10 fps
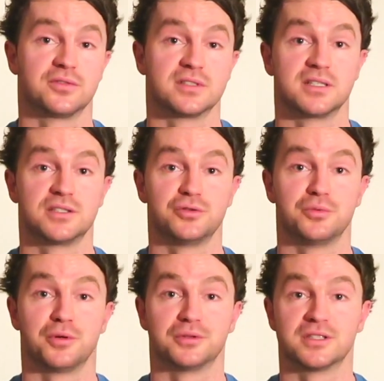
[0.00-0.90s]
as I do
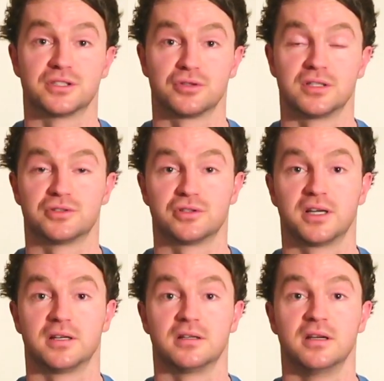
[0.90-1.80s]
about the strength
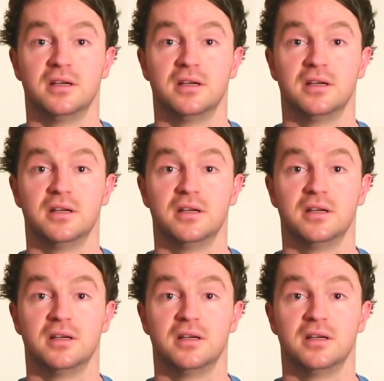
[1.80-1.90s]
training,